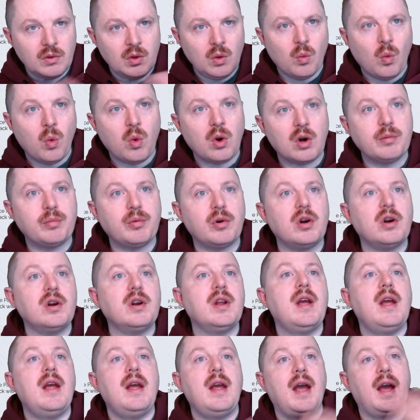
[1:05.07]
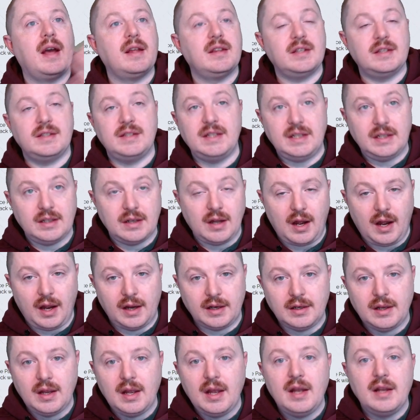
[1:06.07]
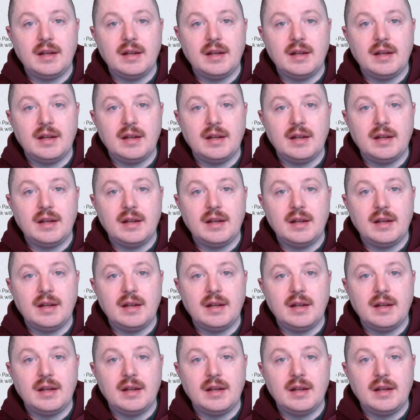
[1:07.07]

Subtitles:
Warbird, and the D9.